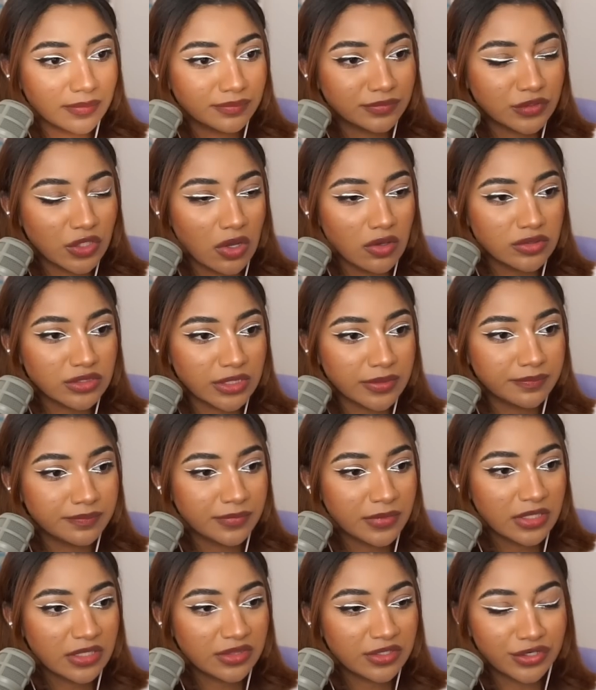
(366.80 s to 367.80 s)
Told you.
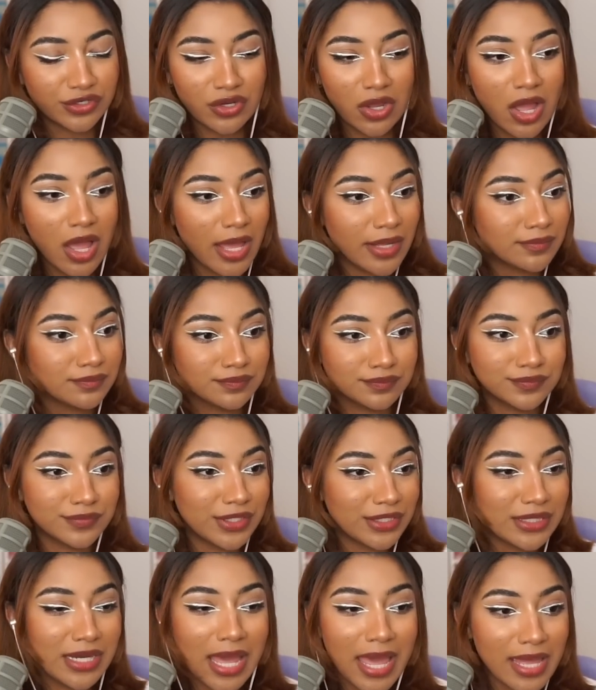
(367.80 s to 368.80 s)
They're gone.
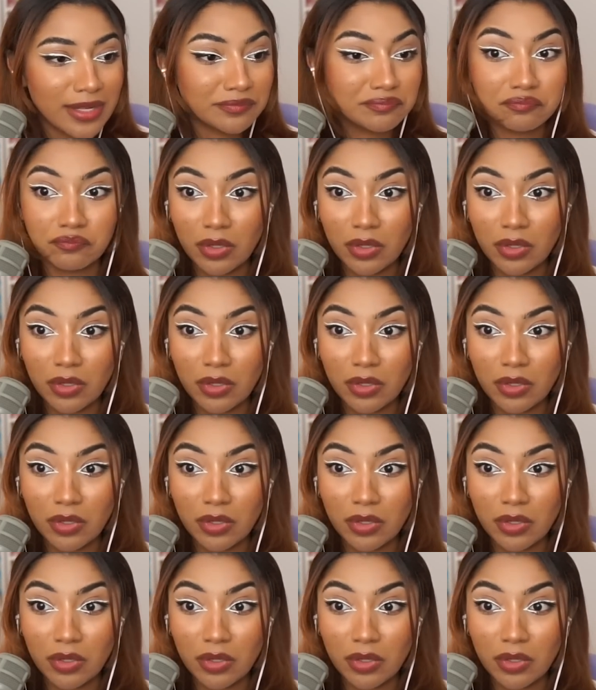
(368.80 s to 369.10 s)
They're dead.